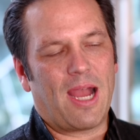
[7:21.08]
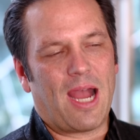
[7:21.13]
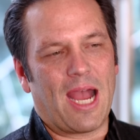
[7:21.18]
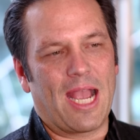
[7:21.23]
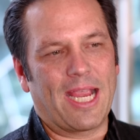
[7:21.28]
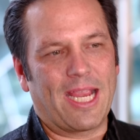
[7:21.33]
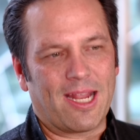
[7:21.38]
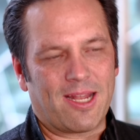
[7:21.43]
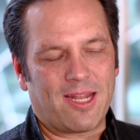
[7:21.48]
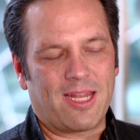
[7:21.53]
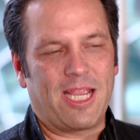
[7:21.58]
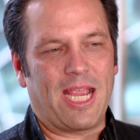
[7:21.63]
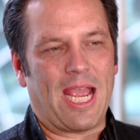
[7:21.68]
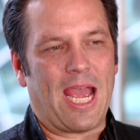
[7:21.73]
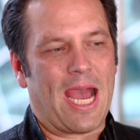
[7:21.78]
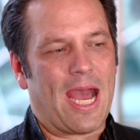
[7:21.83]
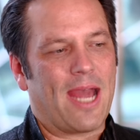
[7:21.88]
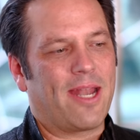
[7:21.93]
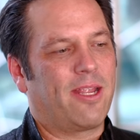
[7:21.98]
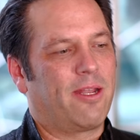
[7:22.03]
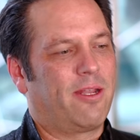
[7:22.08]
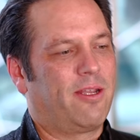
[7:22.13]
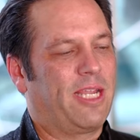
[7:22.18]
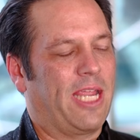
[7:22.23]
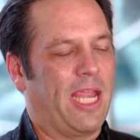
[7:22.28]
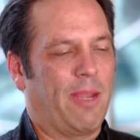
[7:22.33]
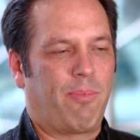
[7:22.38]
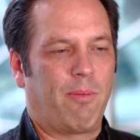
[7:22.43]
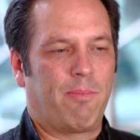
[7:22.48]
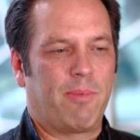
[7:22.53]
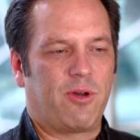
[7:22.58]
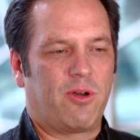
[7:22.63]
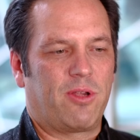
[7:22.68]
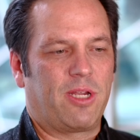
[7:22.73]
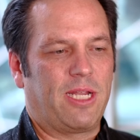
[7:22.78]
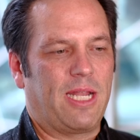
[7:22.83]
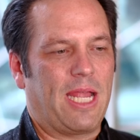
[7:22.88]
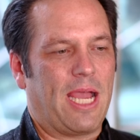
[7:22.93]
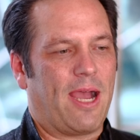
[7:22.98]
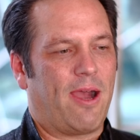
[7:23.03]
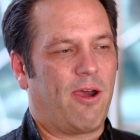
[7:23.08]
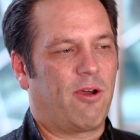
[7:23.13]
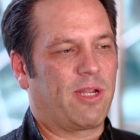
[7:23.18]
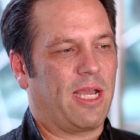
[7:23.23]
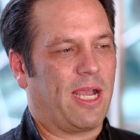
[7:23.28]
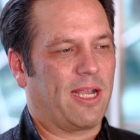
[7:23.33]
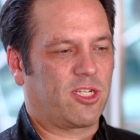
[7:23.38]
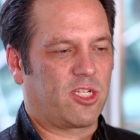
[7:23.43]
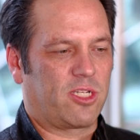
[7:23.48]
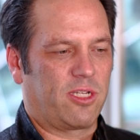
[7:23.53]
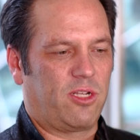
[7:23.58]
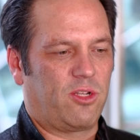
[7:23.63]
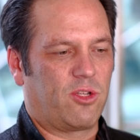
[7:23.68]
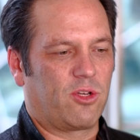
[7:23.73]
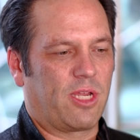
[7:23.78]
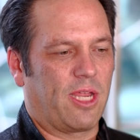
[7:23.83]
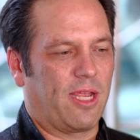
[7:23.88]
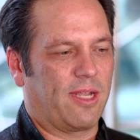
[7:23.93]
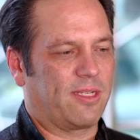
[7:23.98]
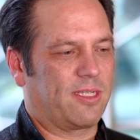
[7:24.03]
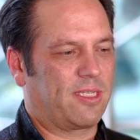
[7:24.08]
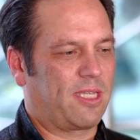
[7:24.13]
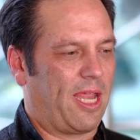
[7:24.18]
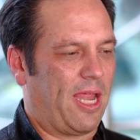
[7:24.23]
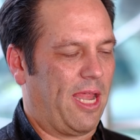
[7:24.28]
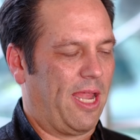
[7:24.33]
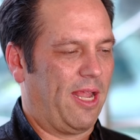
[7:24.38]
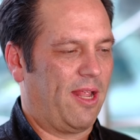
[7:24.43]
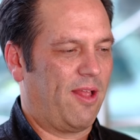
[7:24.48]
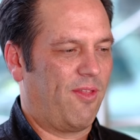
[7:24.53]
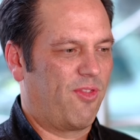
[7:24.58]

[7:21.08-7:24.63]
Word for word: I get the added capability now to actually look at, say,